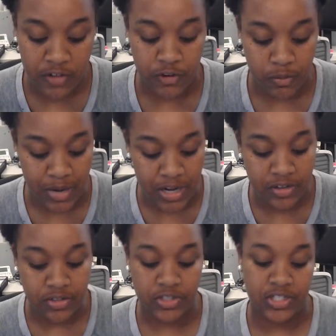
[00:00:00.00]
From my
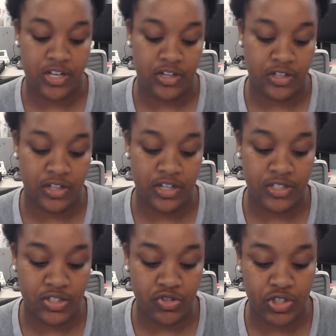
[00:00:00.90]
understanding,
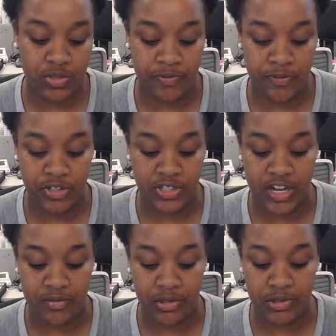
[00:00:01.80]
institutions prefer to
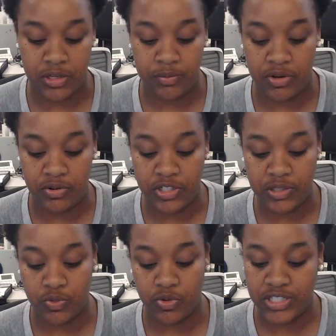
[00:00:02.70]
have those
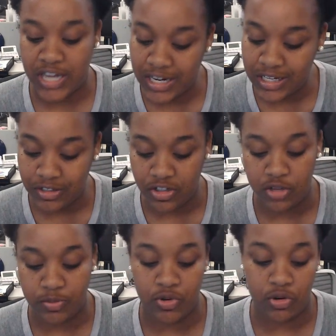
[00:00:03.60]
components more tightly
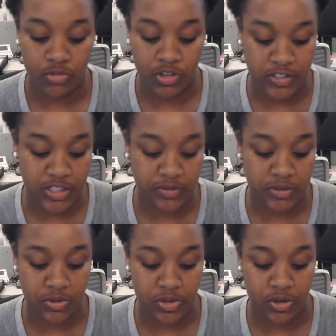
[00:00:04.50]
coupled or relative
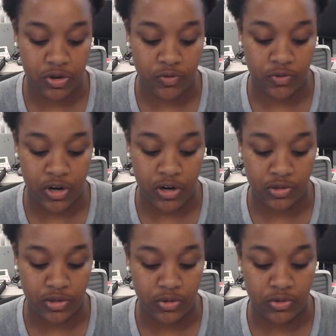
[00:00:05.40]
to their
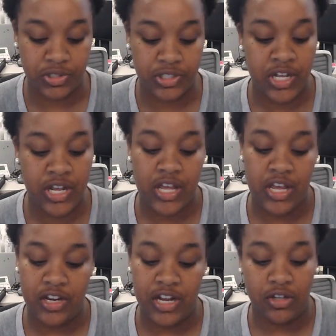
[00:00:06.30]
overall goals,
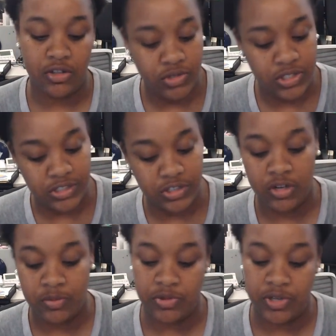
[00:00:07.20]
and not loosely
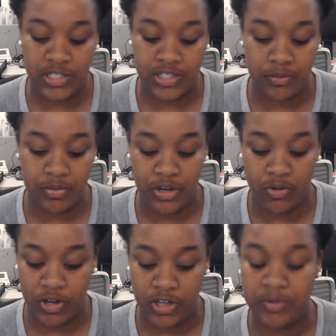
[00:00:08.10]
coupled, as in being
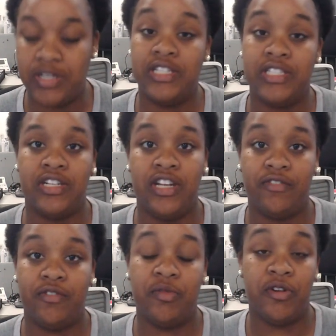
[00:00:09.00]
random and
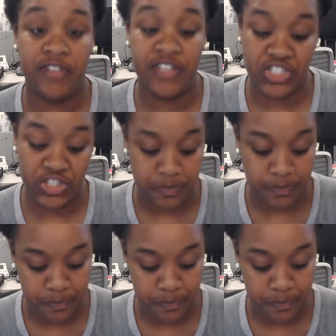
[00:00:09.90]
disconnected from their vision.